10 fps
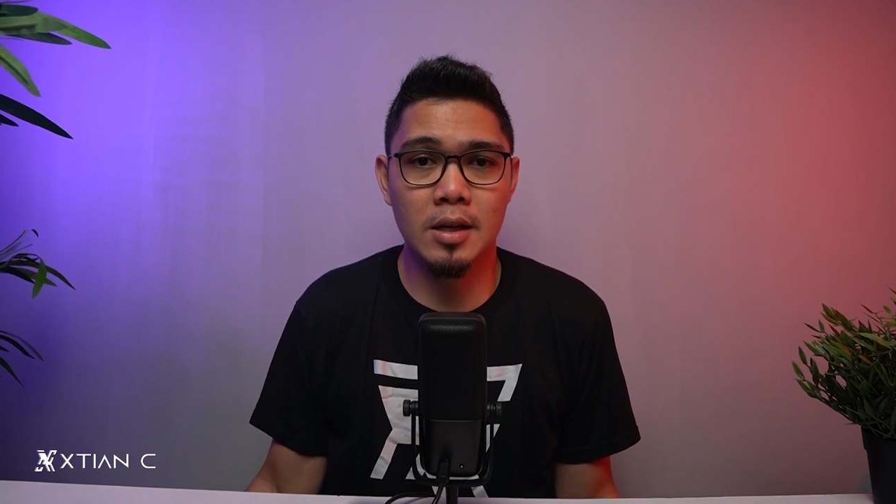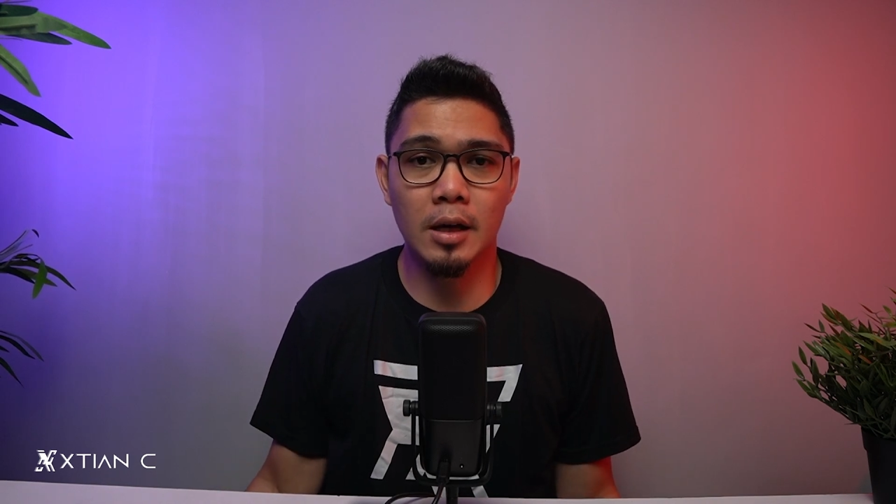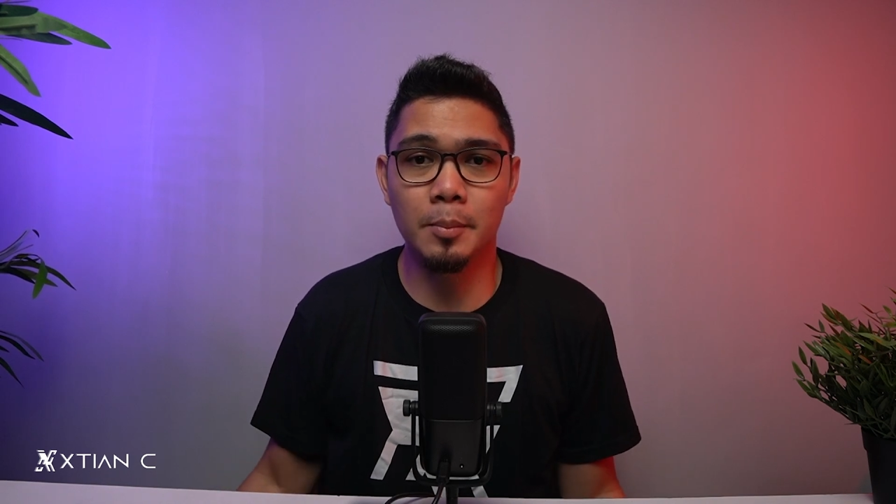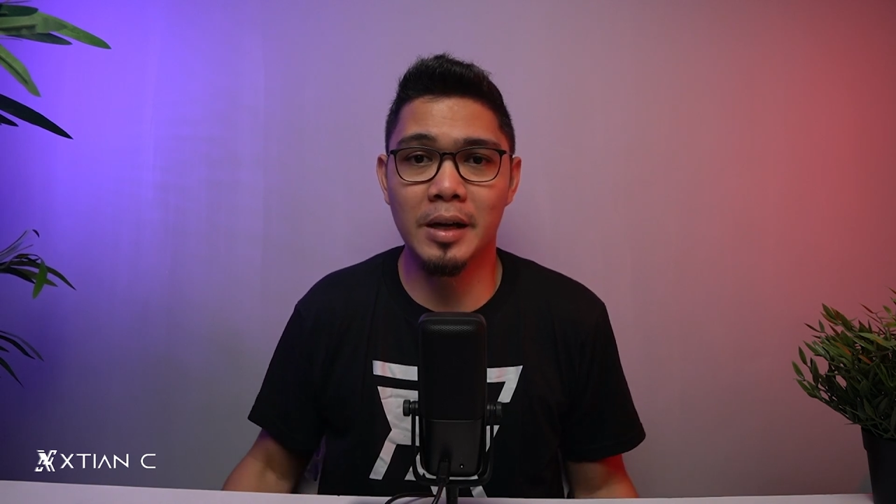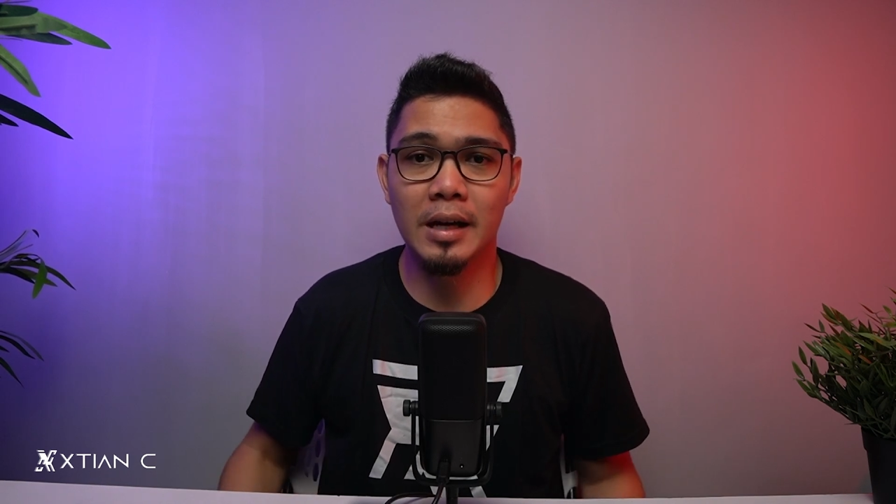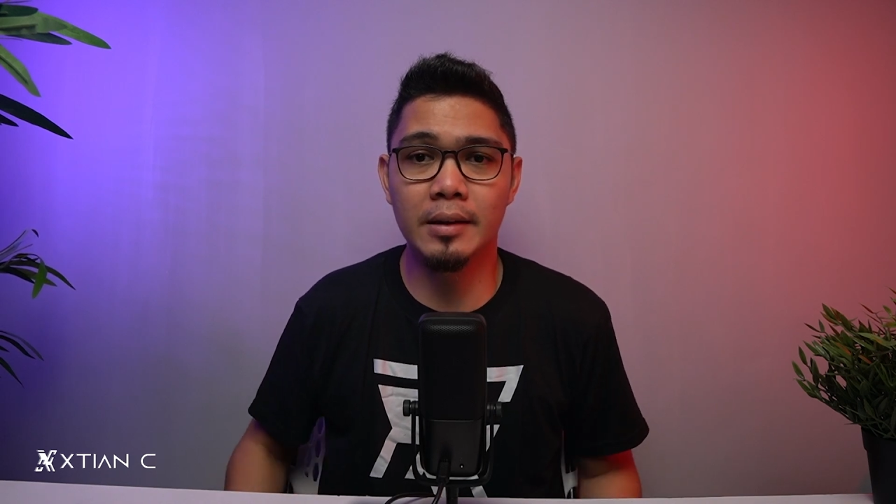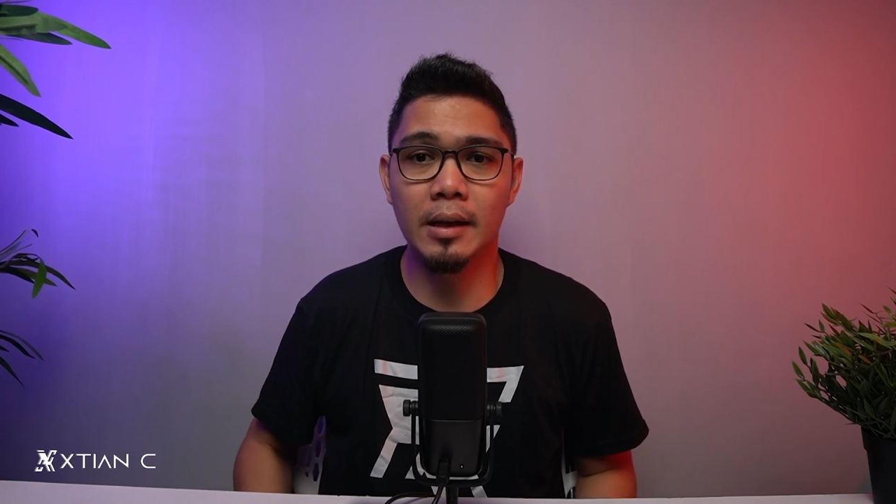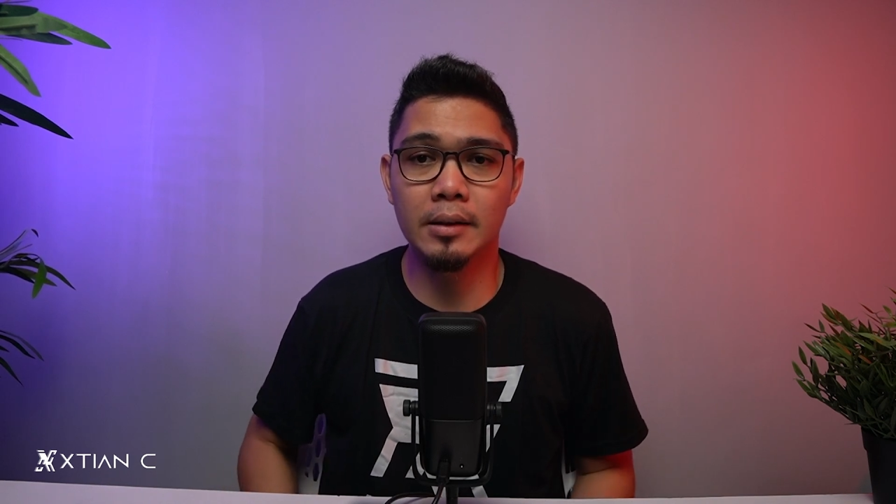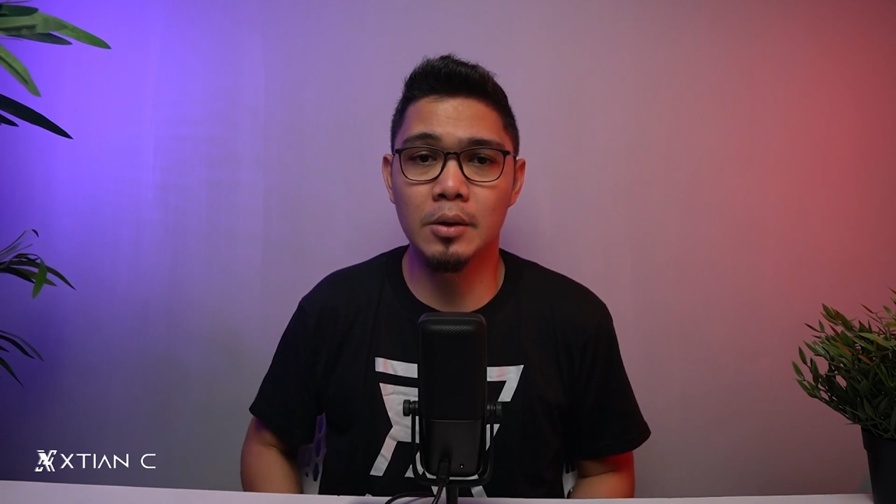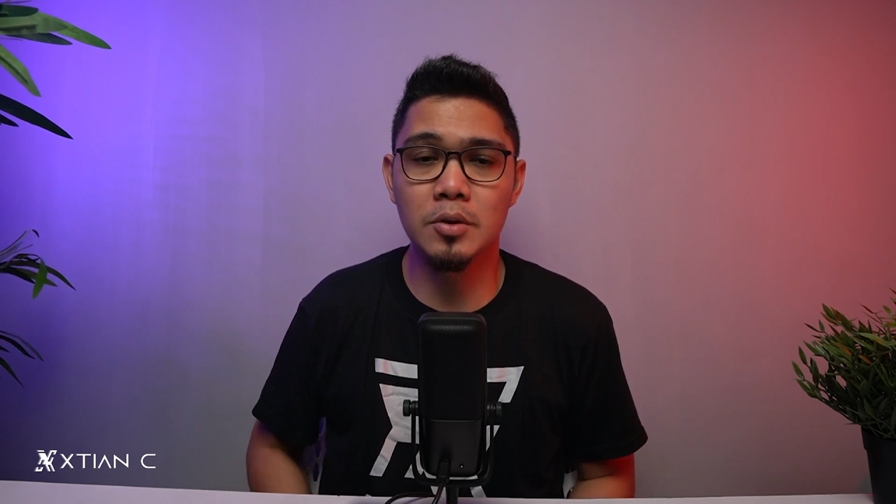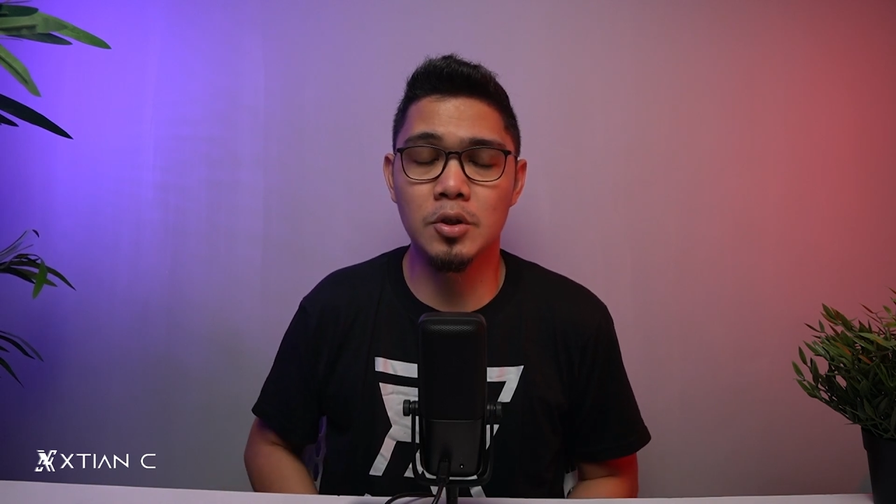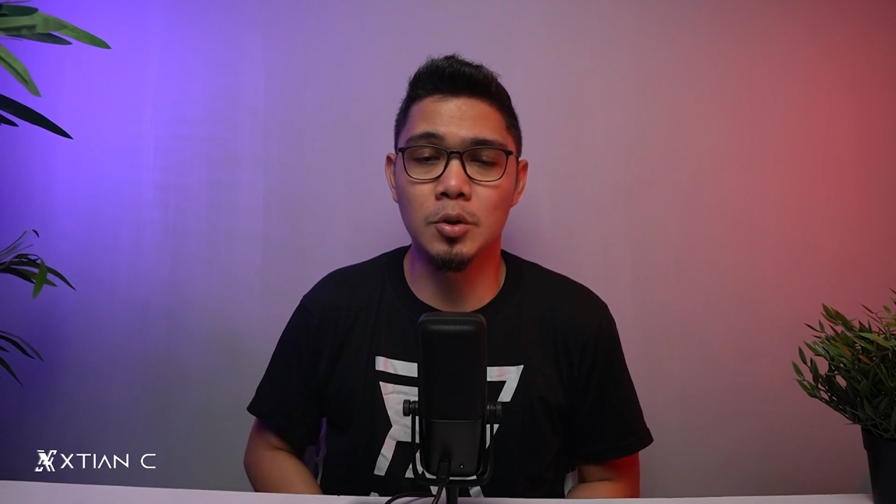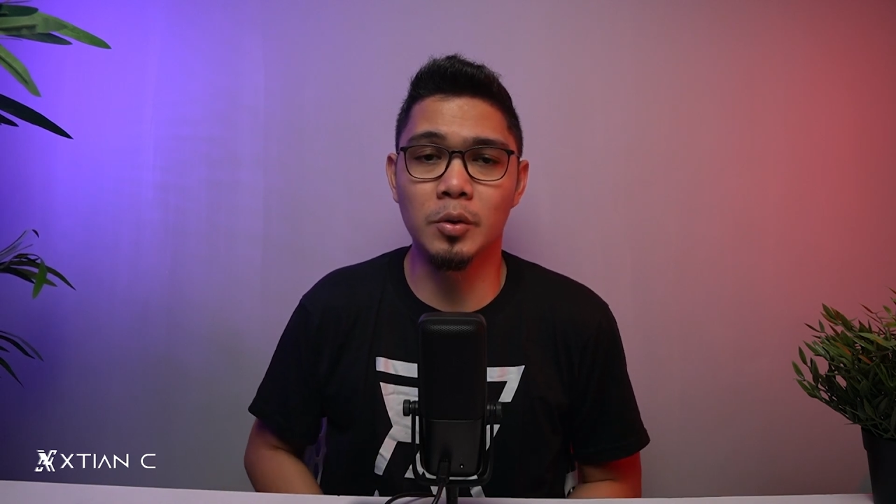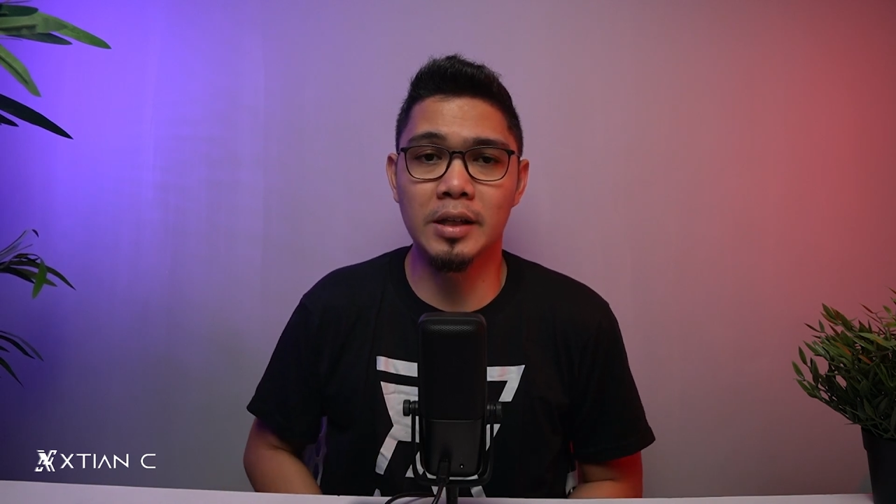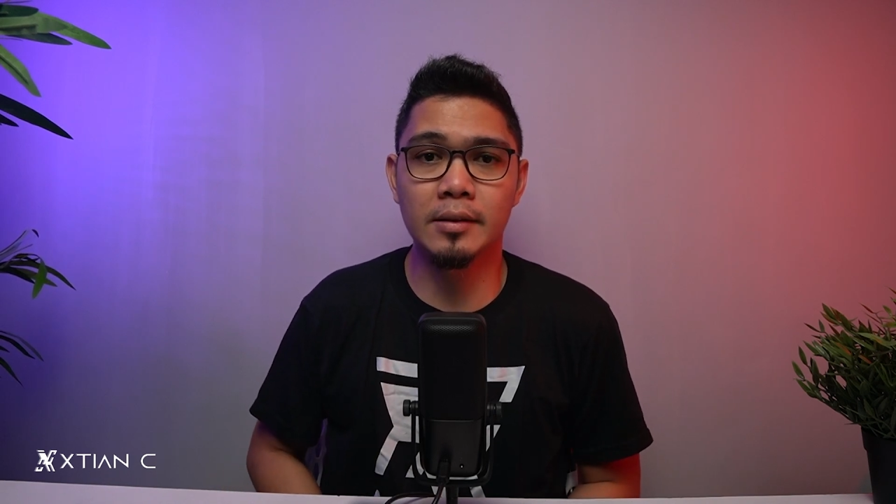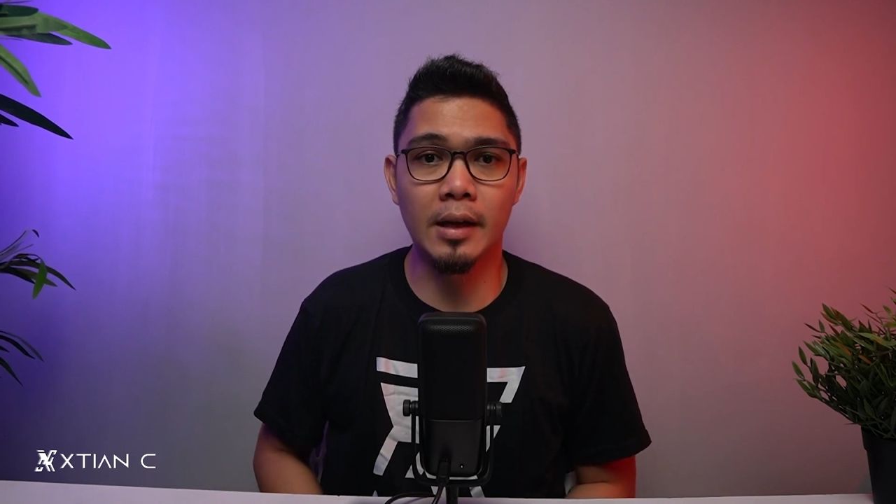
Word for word: ang mga na-announce during the